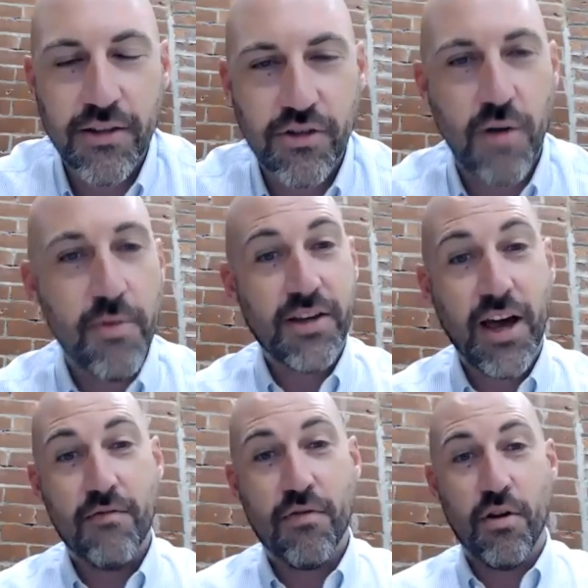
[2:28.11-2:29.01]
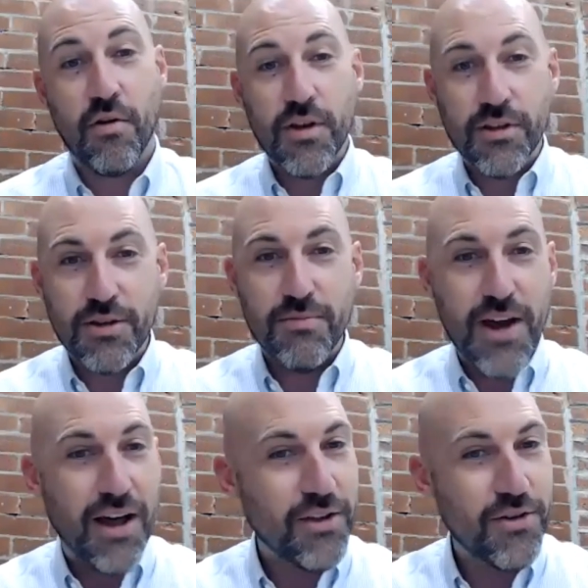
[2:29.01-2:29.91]
And so I'm excited for their wisdom,
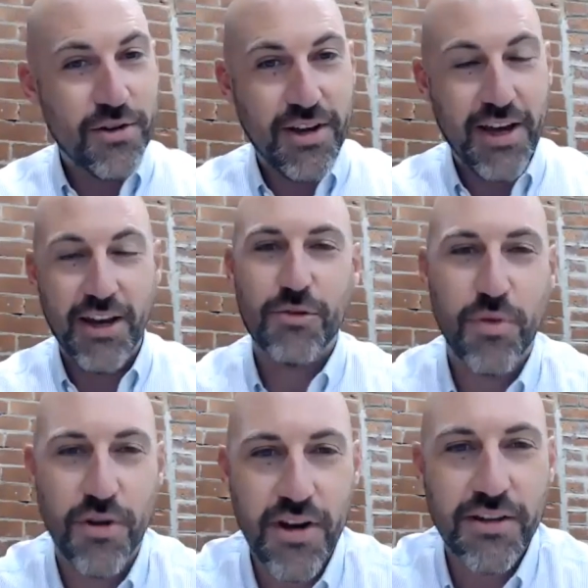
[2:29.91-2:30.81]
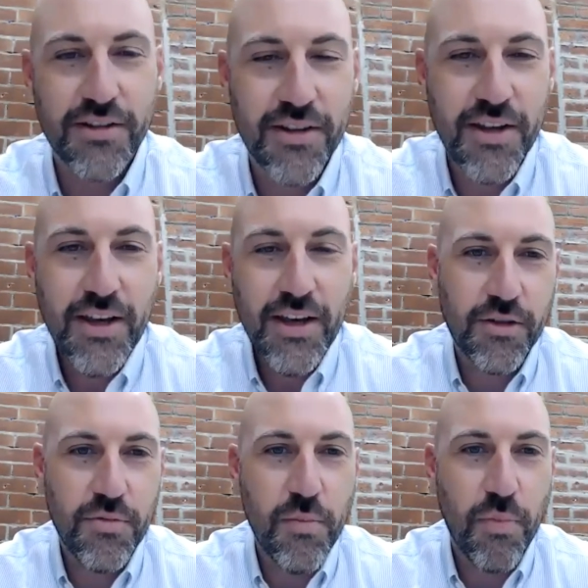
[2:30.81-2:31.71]
knowledge, and experience
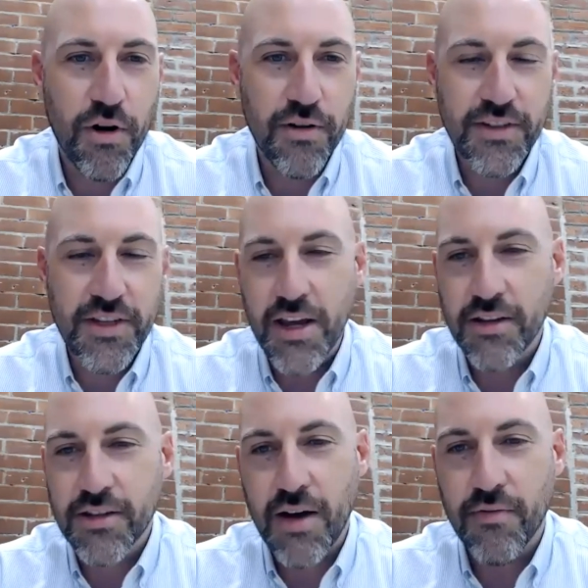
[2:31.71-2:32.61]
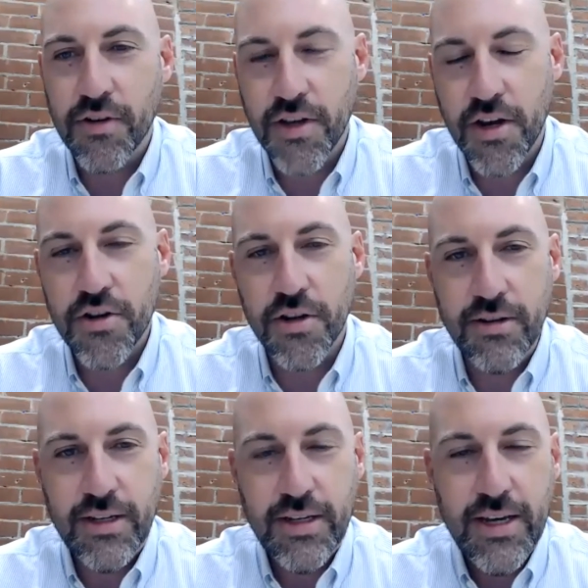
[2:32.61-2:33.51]
to be a part of today's conversation.